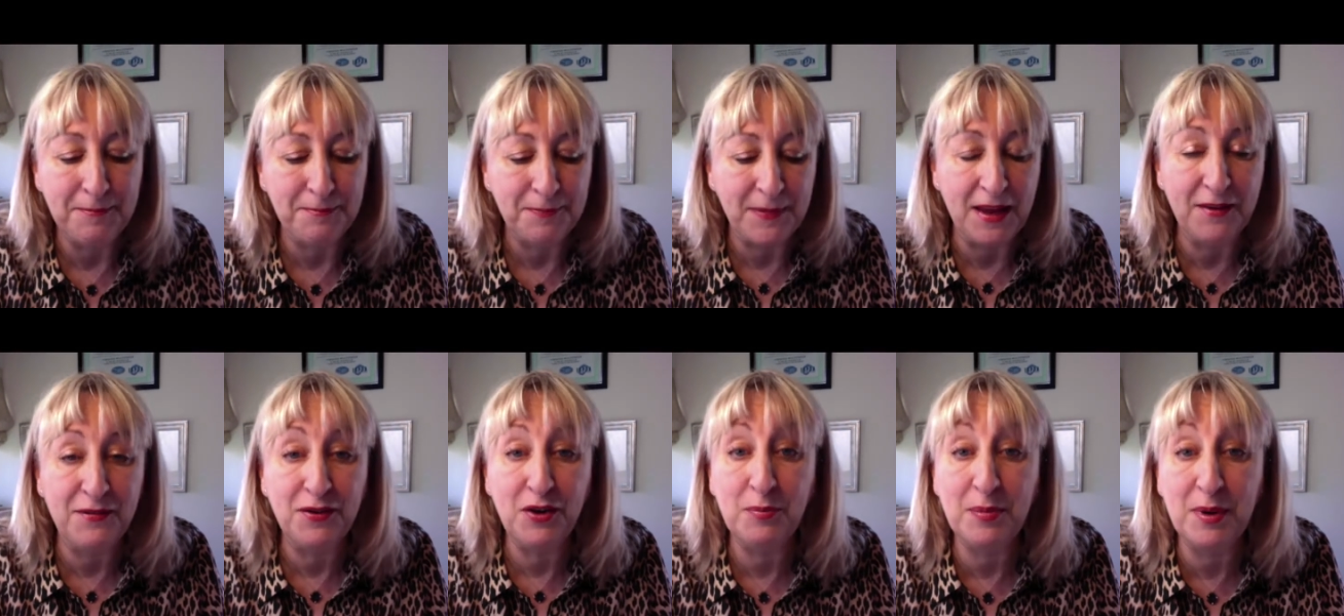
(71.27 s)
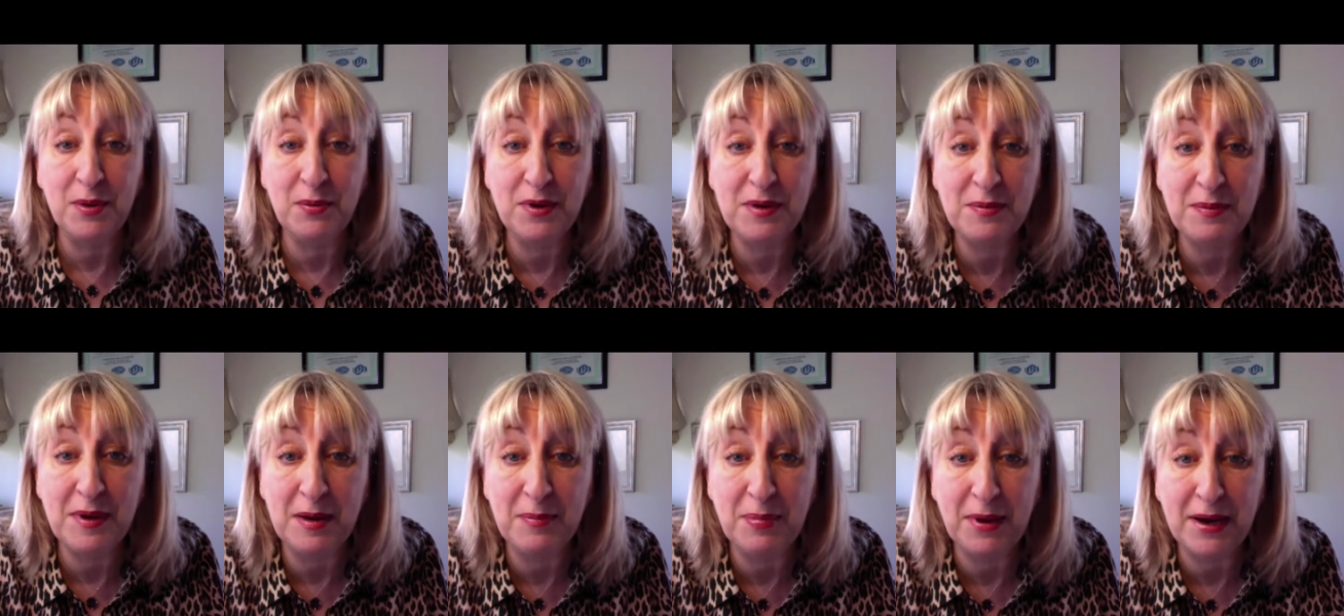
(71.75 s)
If you've been with
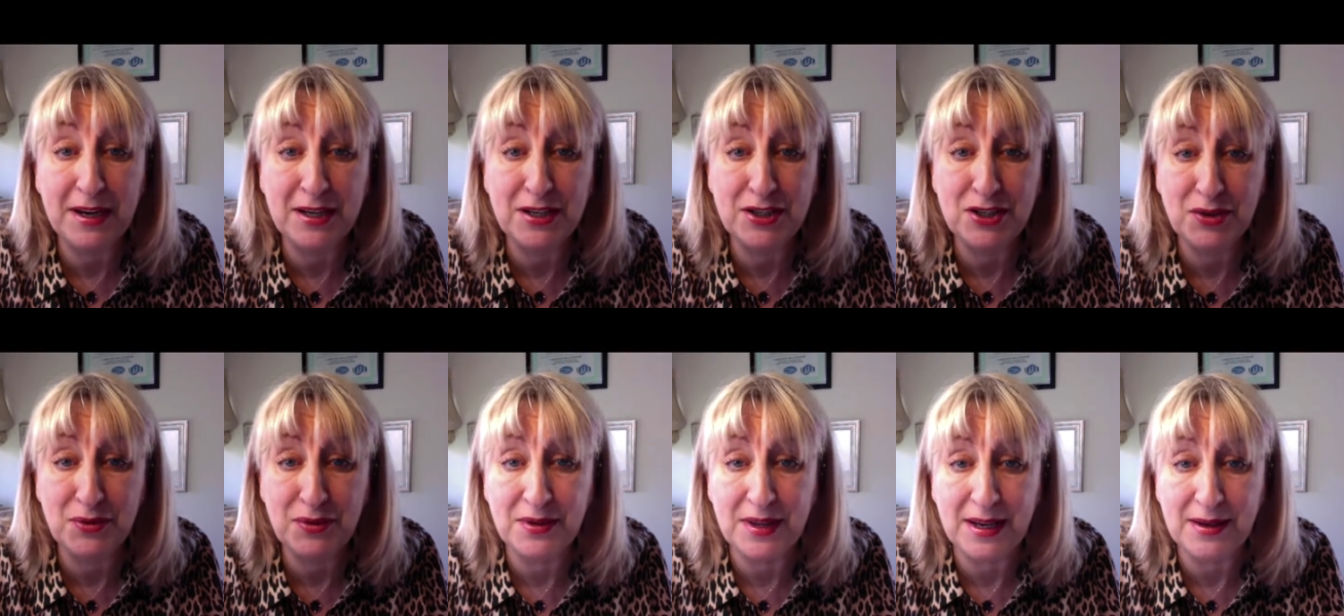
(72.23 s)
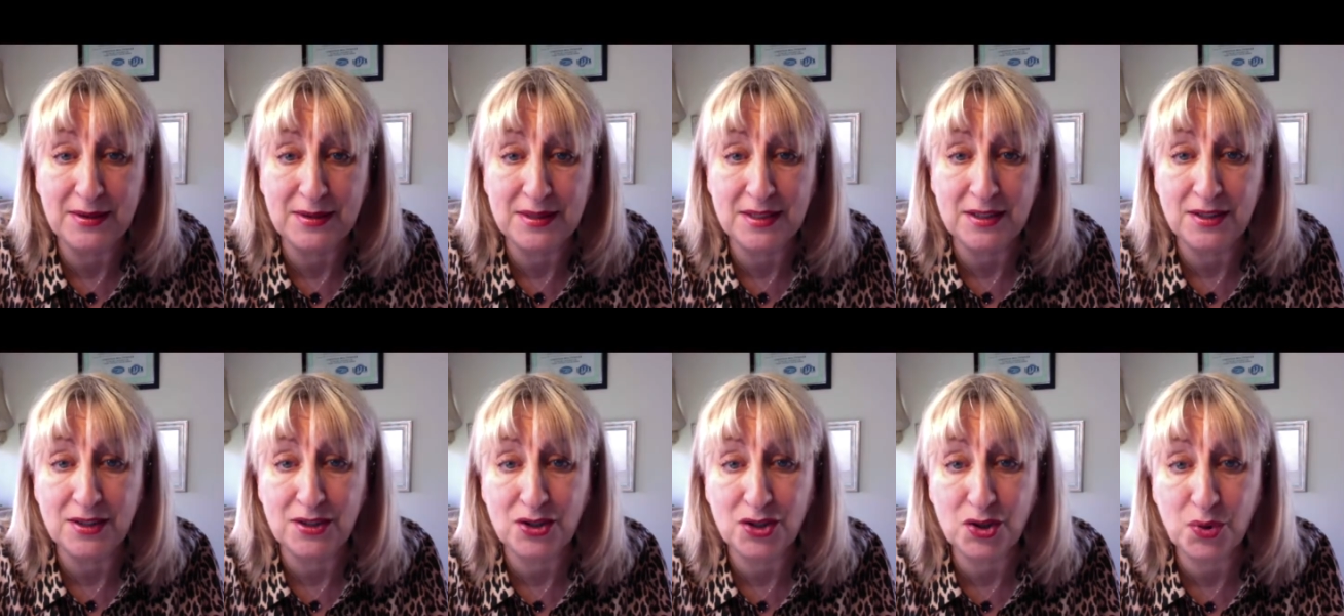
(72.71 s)
me back in
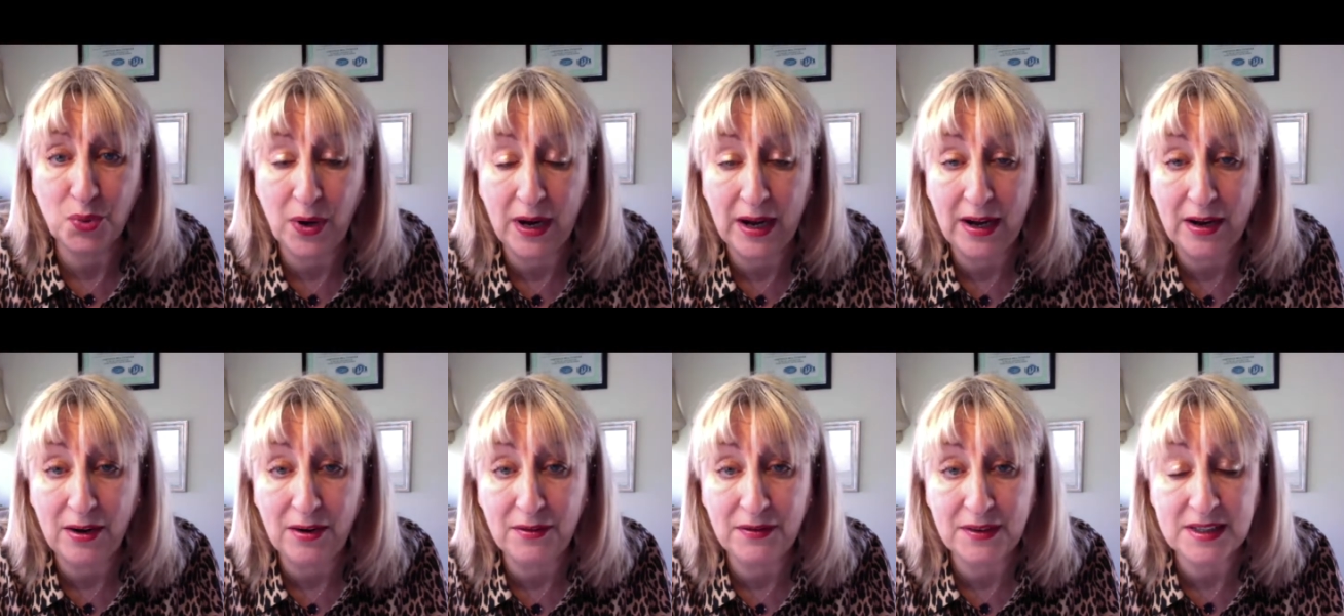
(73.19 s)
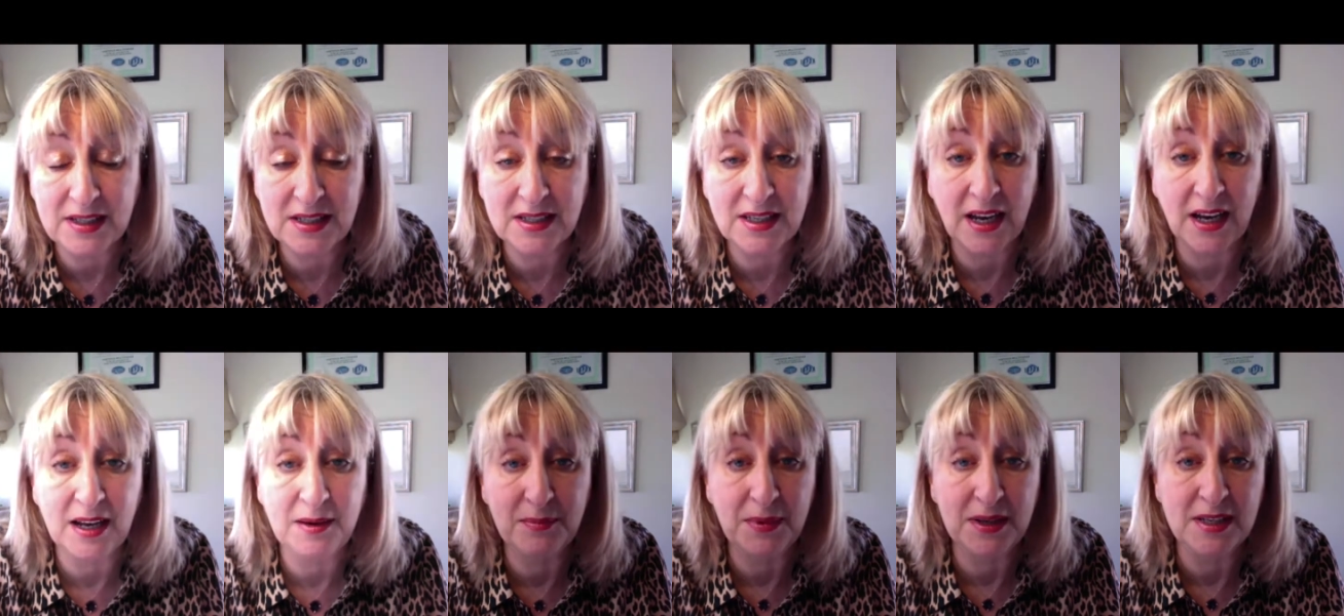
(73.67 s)
2012, I'd
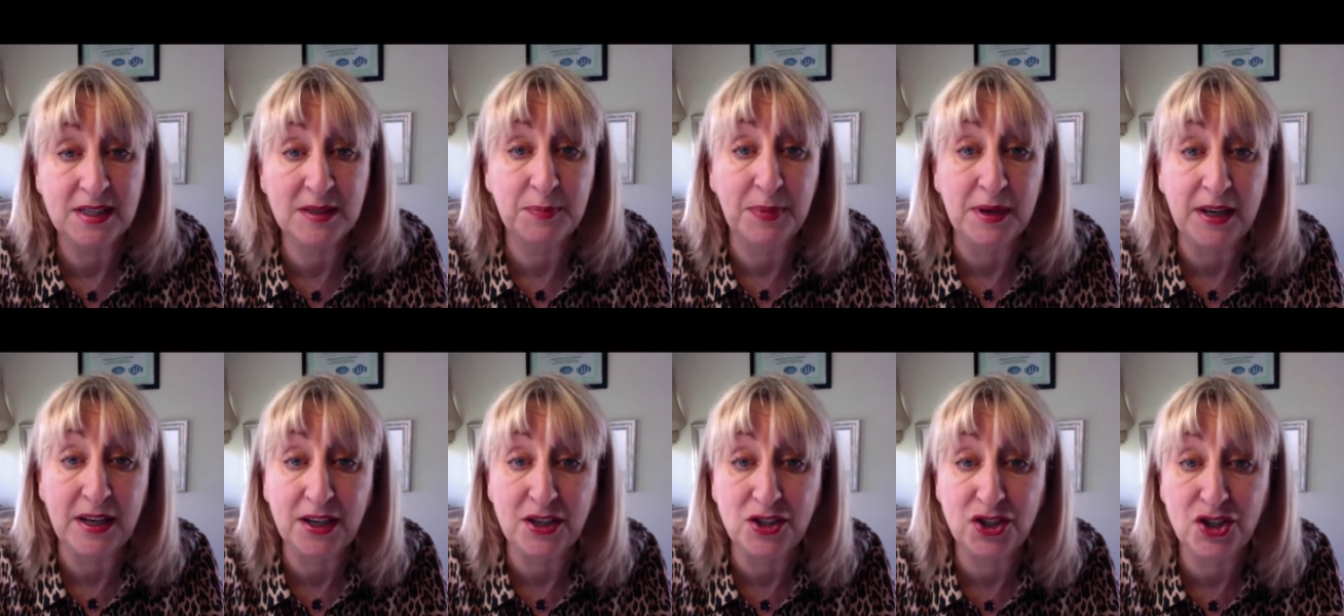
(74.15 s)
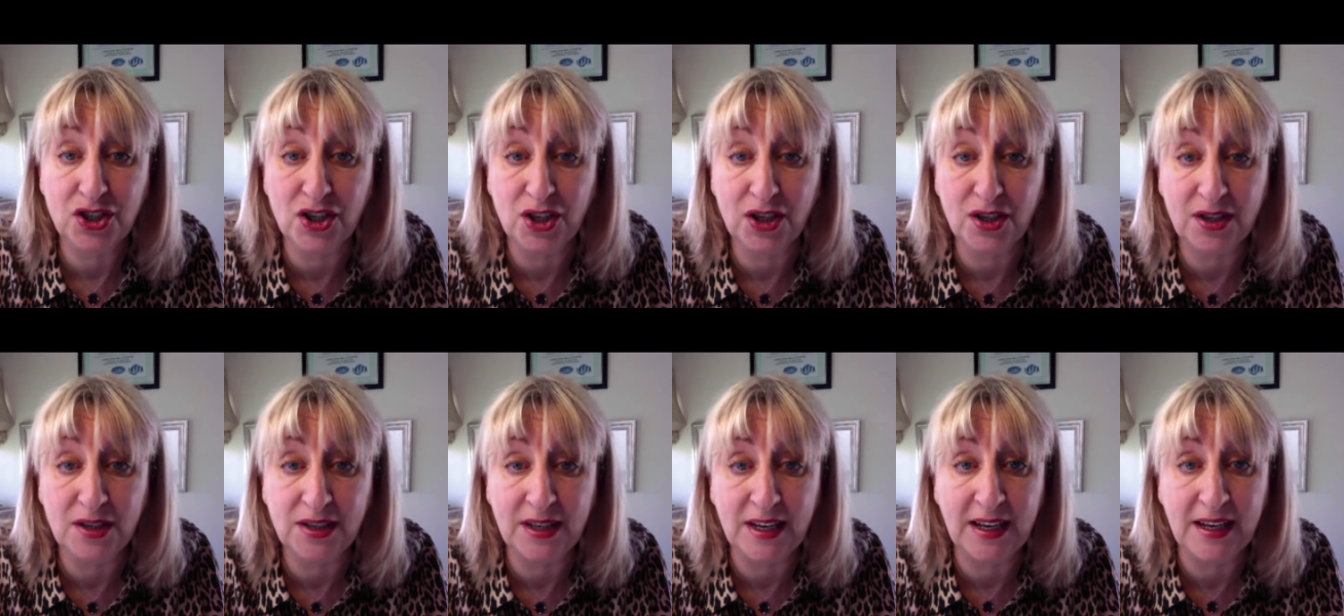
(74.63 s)
started my speaker
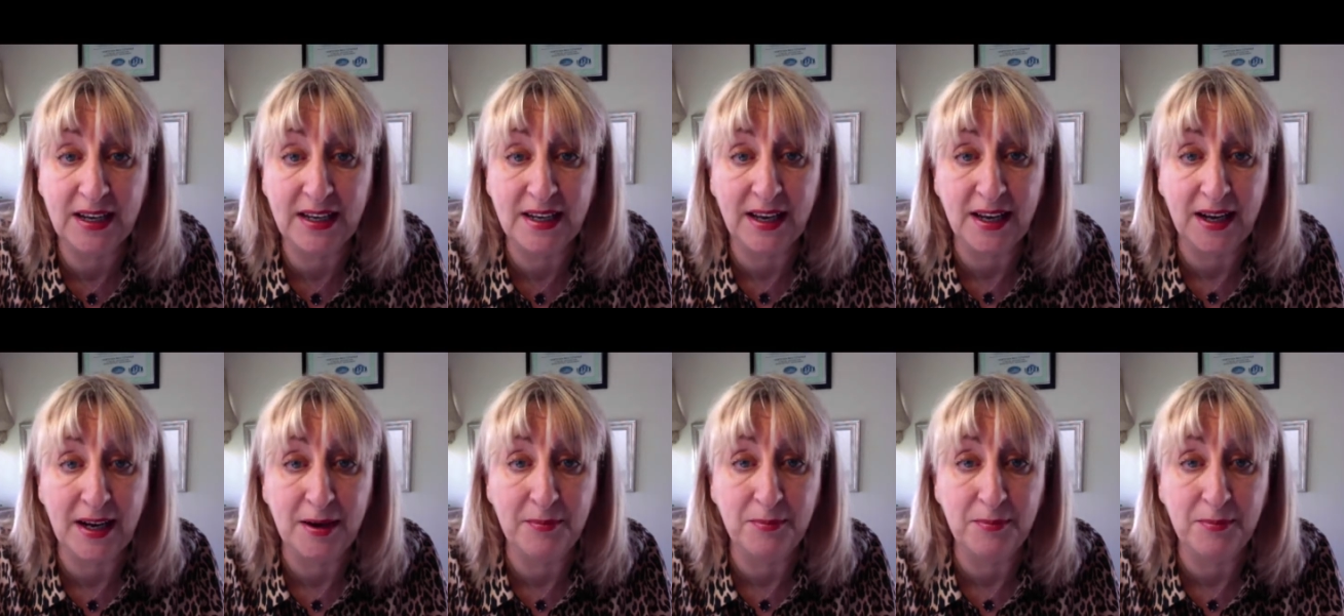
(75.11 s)
journey.